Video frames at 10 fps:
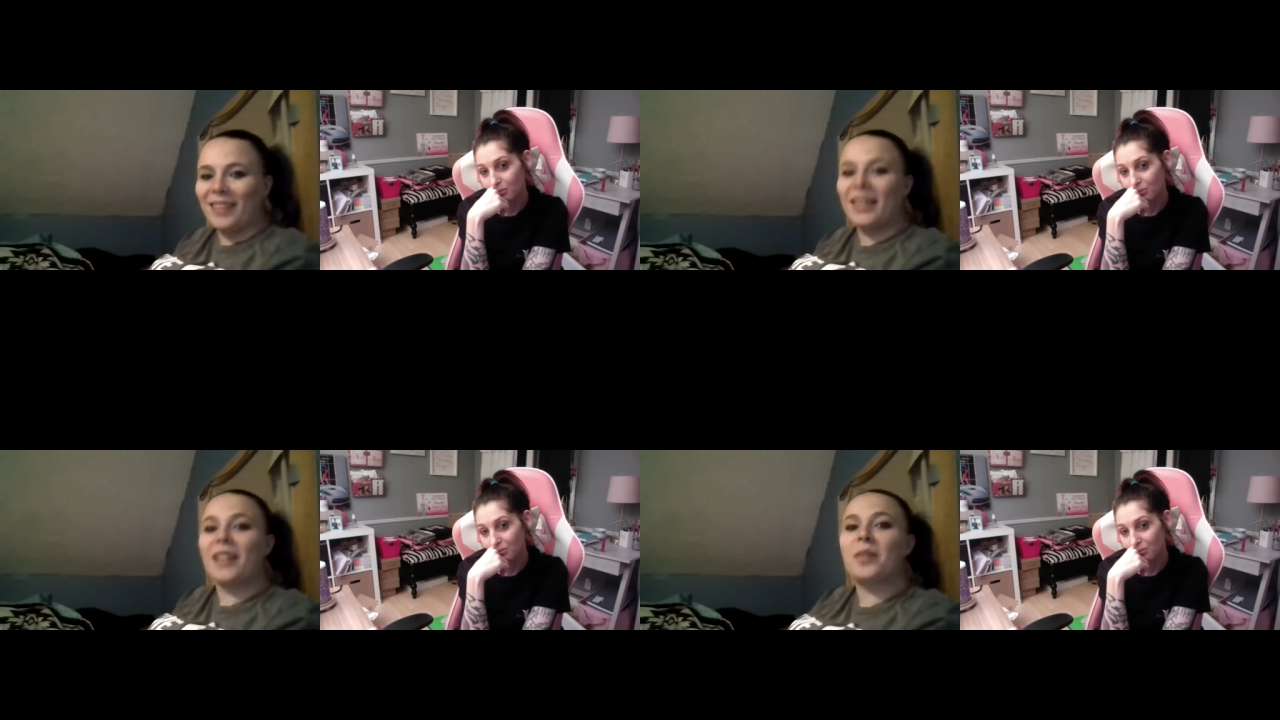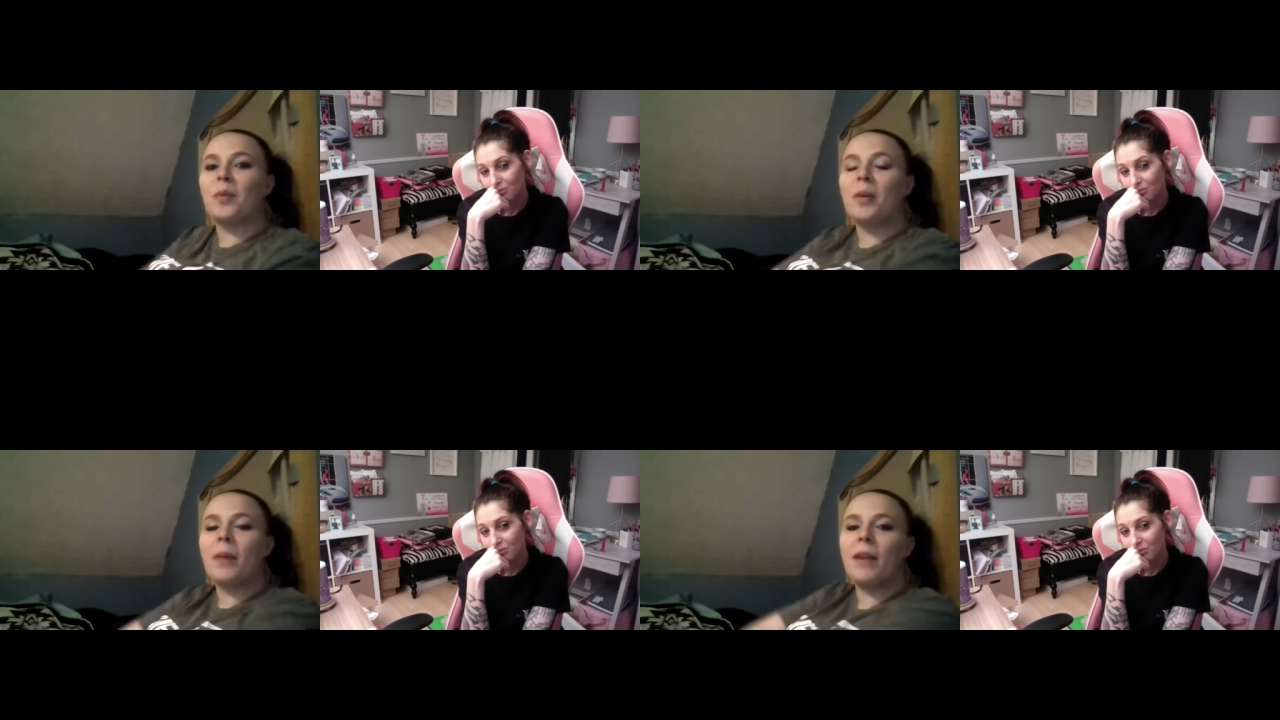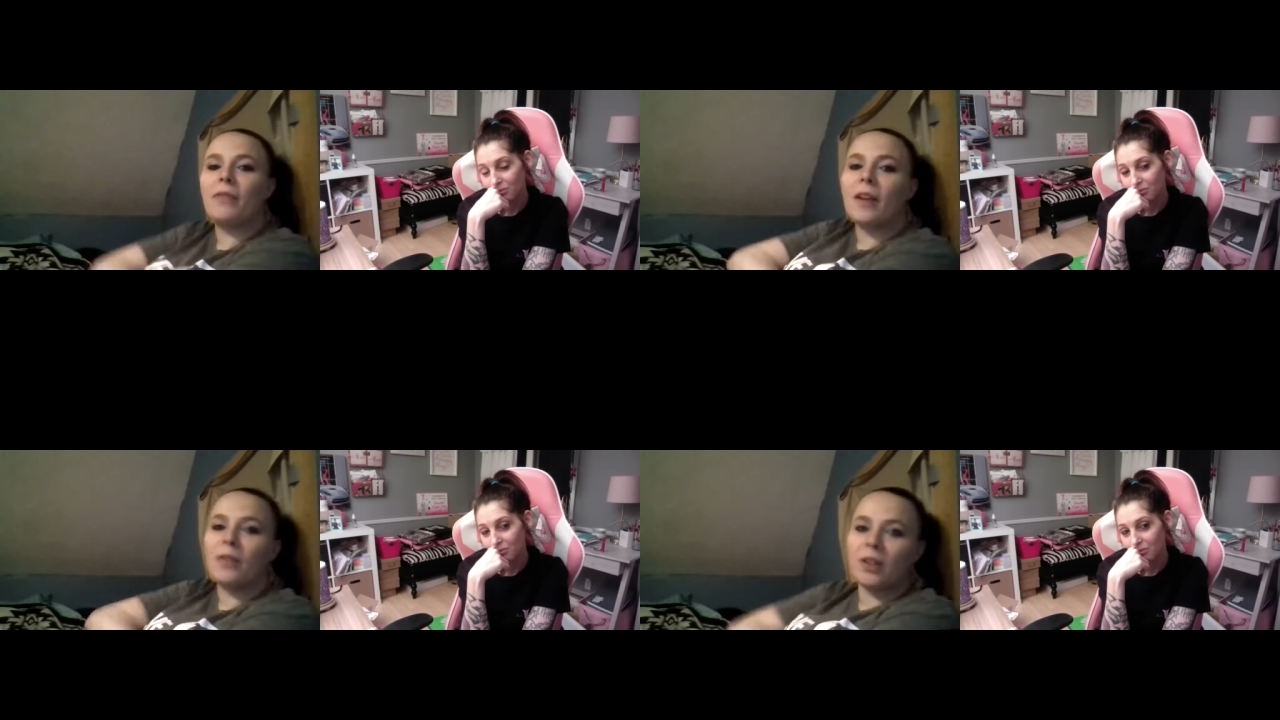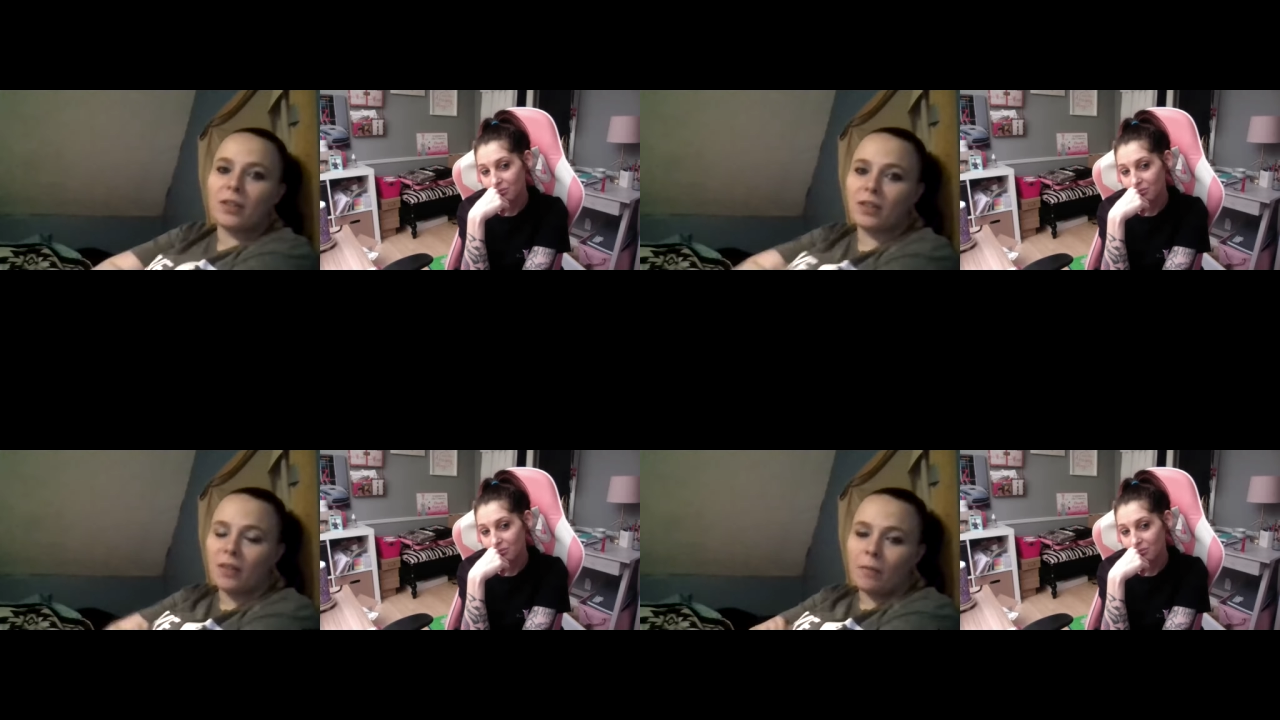Speaker 1: That's one of my favorites,
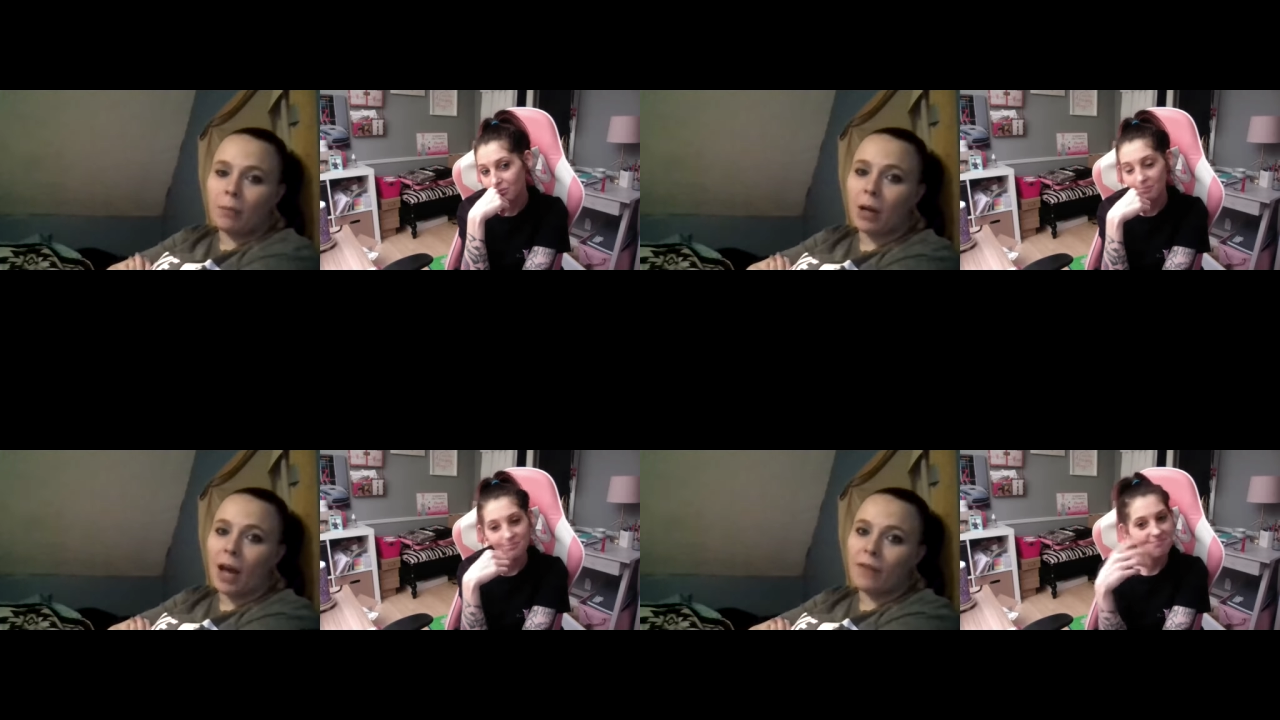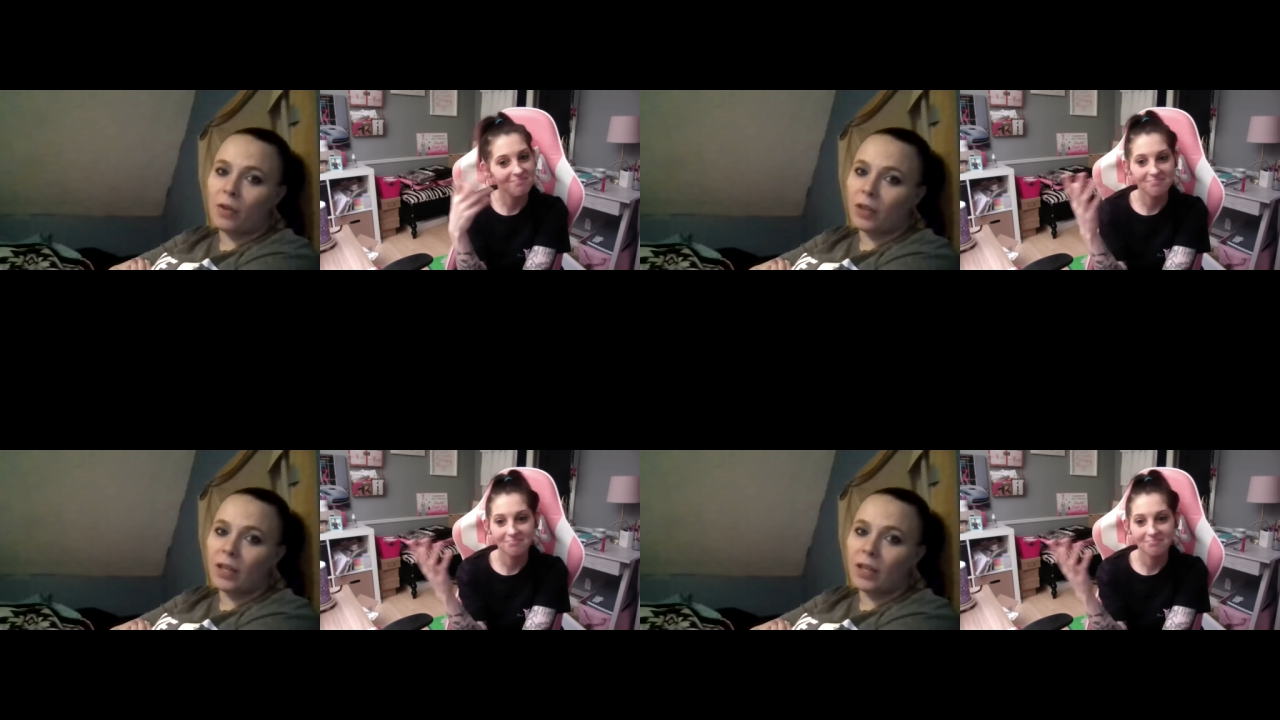but I've only